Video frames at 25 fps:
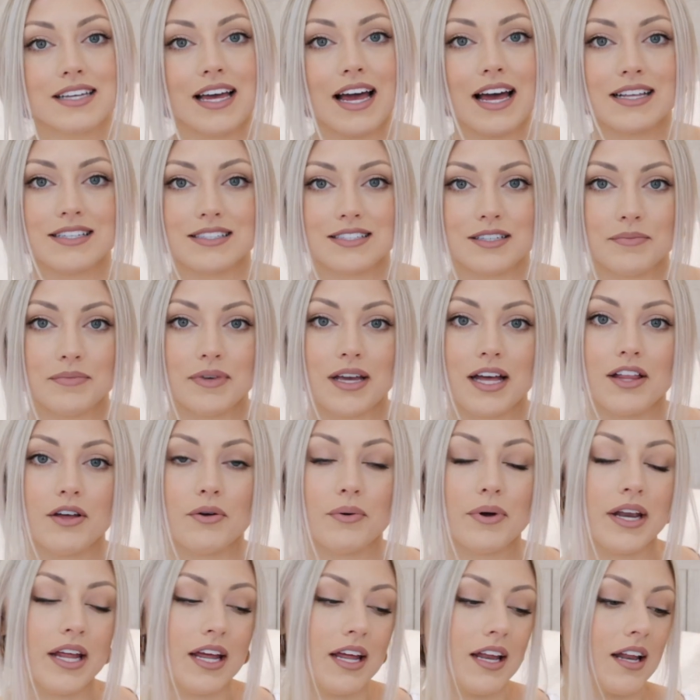It has some
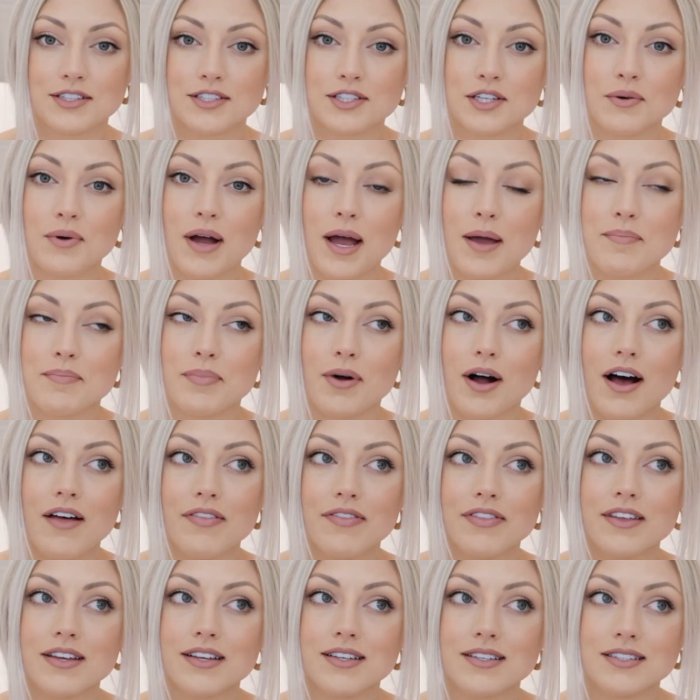yellow in it. So I
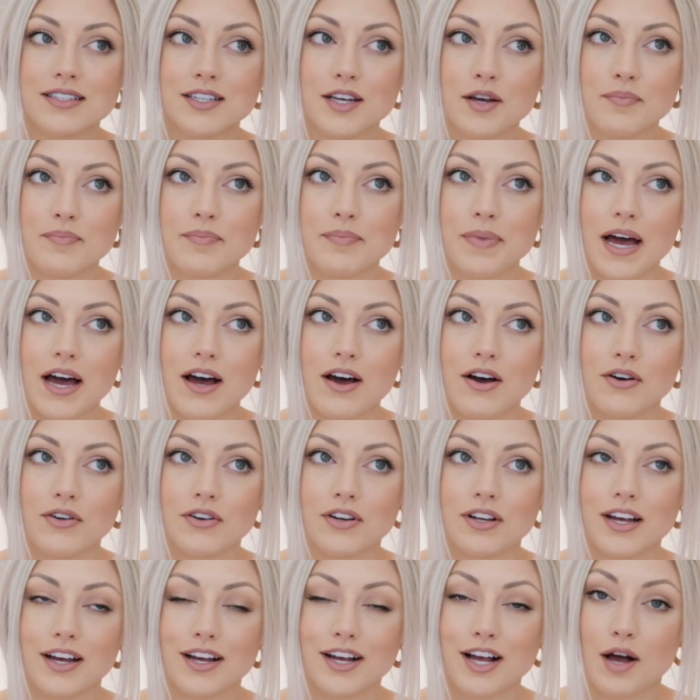bought this
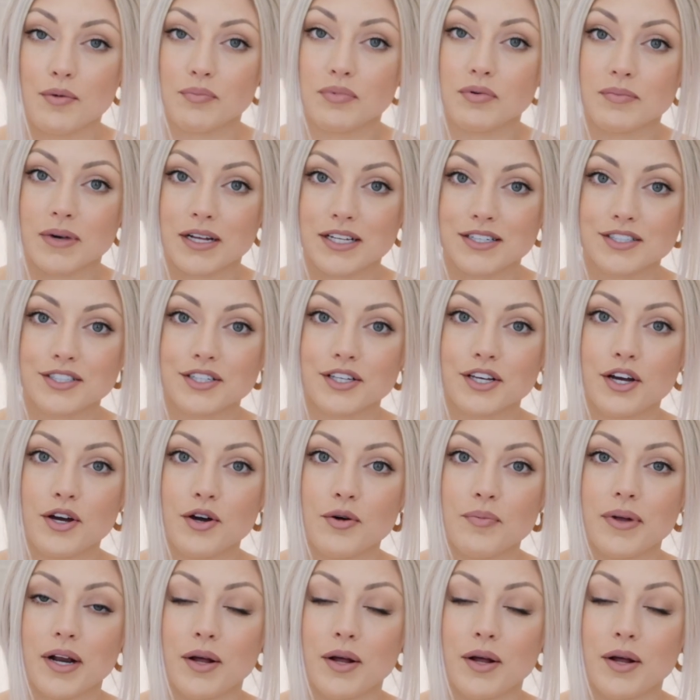about a couple months ago,